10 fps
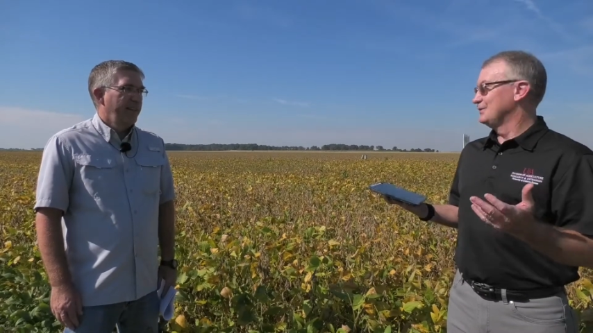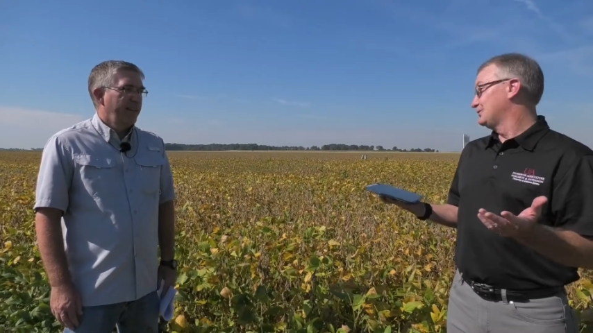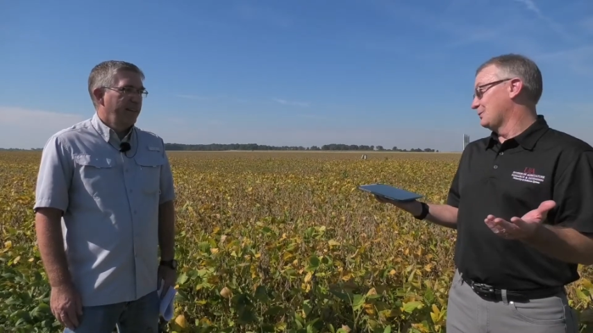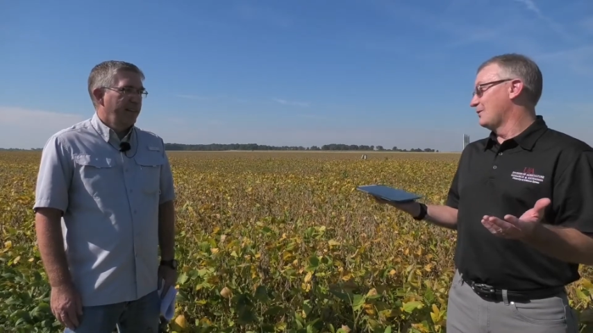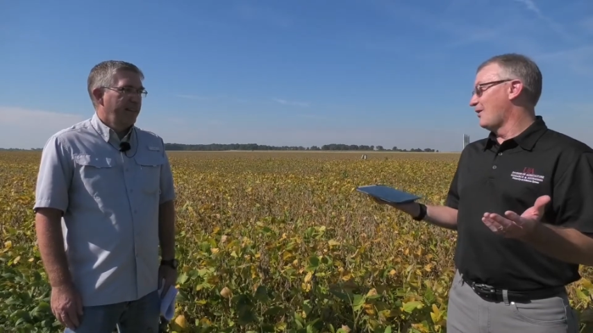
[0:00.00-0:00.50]

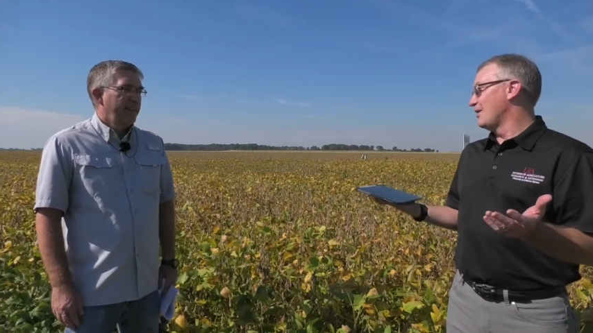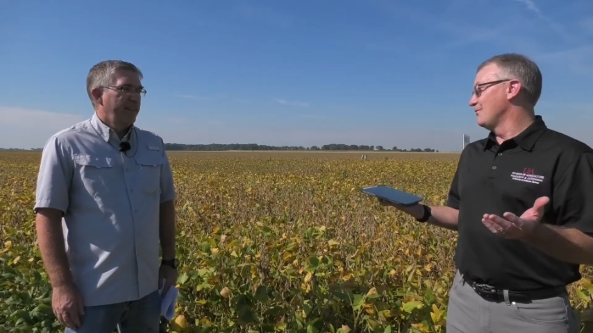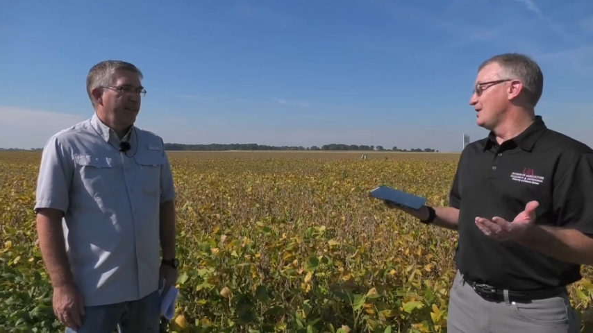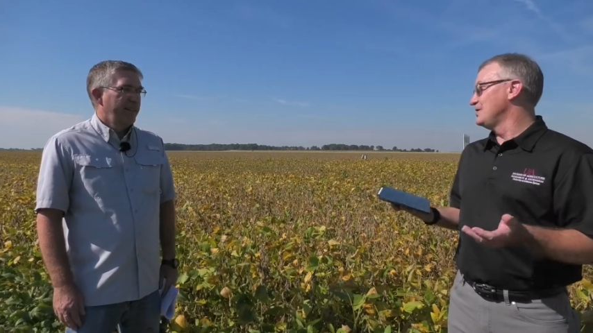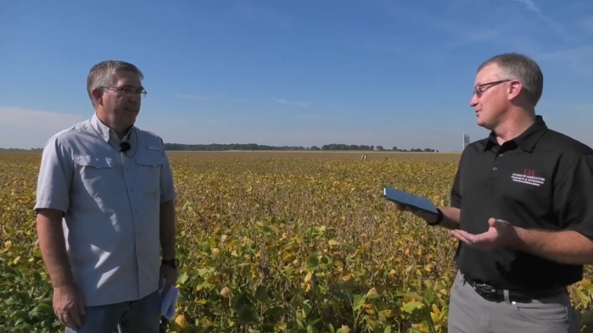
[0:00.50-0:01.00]
Speaker 1: some of our
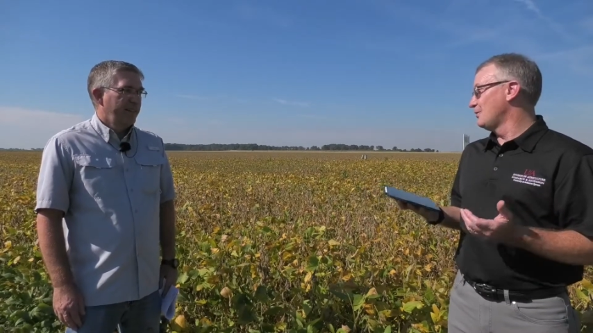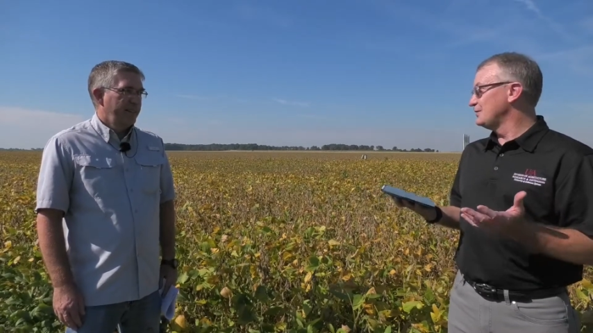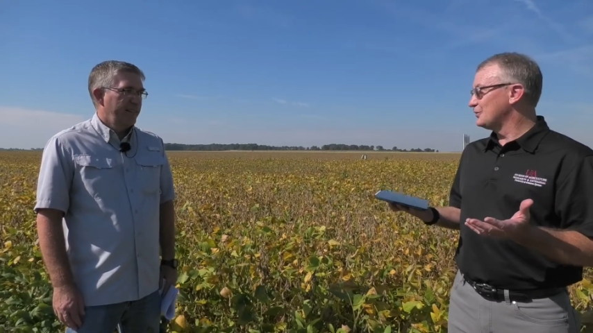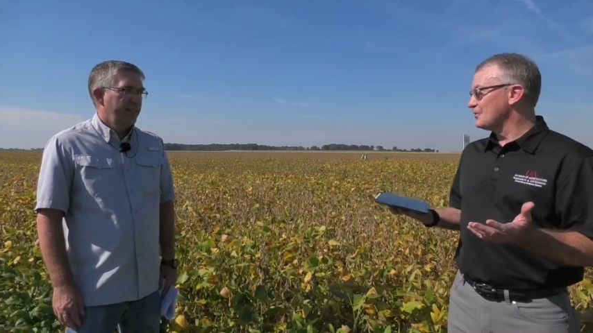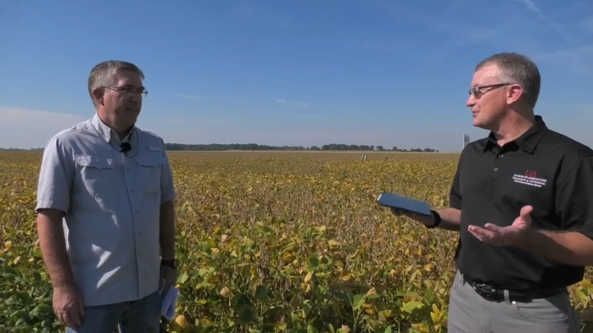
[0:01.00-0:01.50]
division
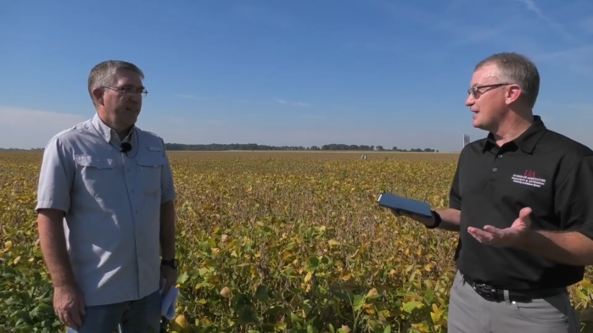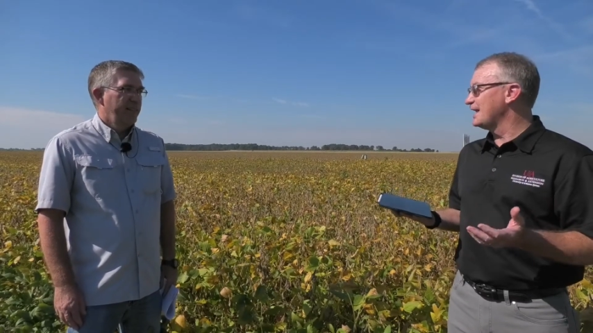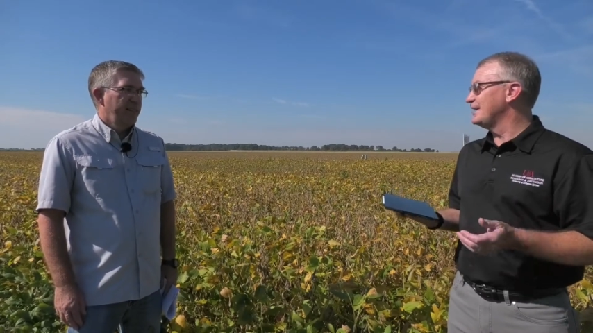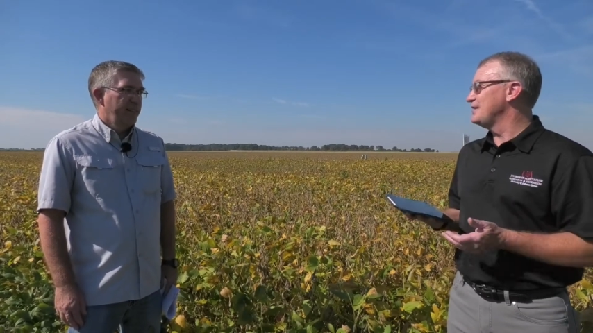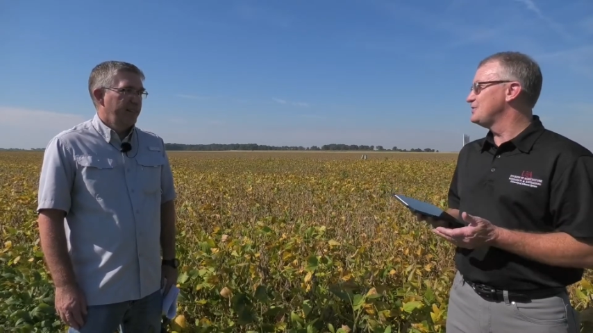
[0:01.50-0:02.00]
research
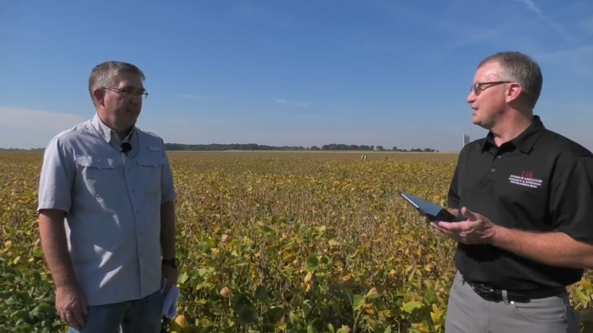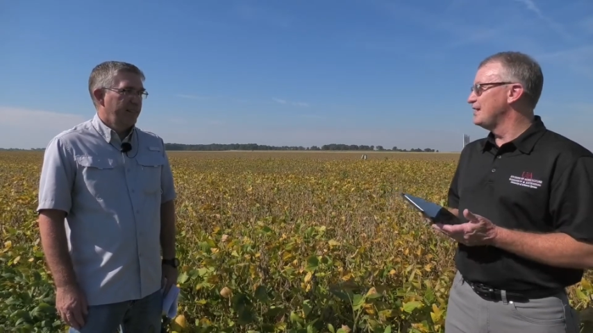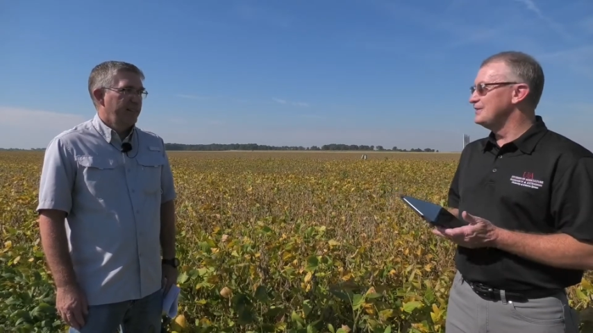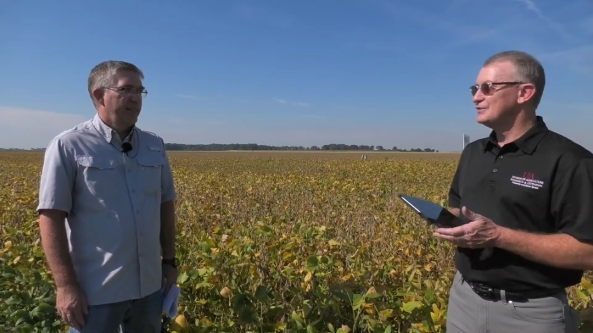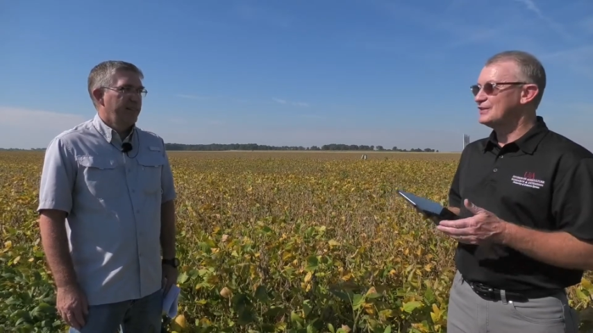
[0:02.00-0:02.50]

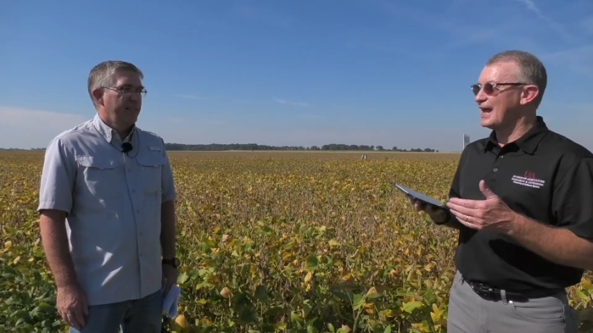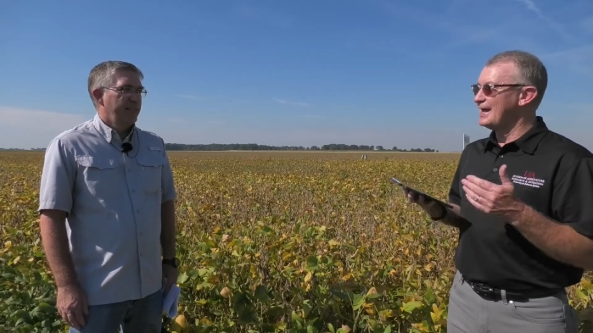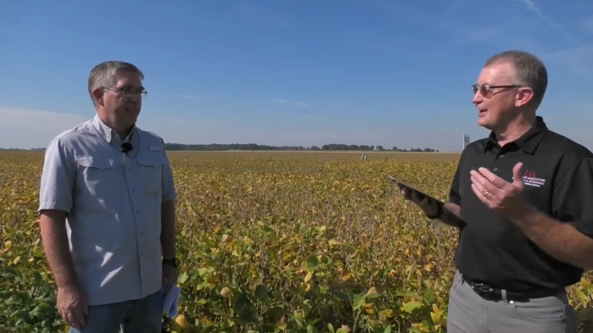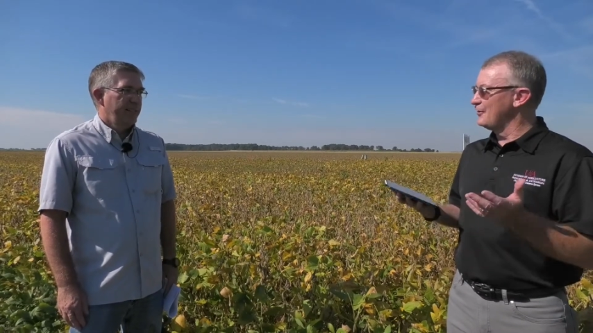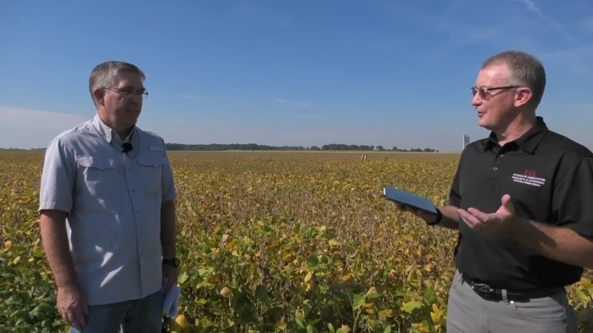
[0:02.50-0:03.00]
technicians
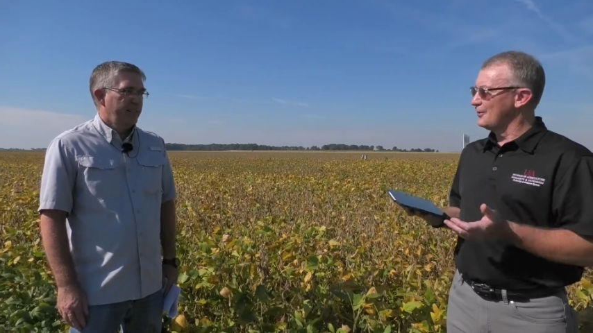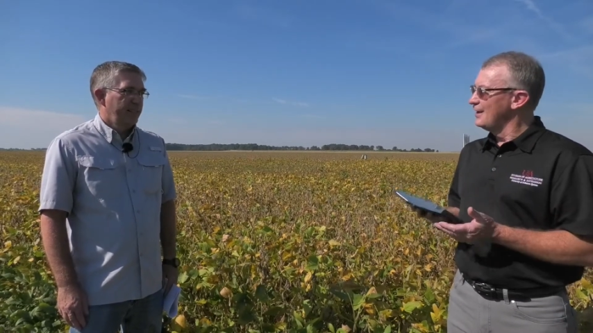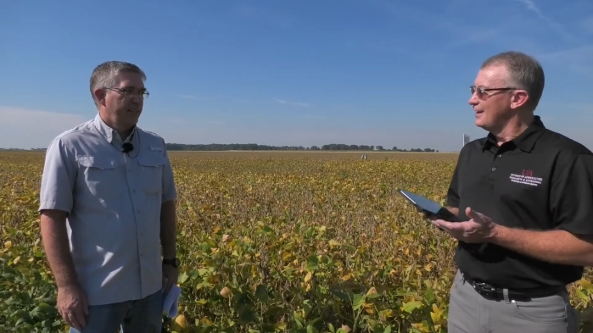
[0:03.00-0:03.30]
and other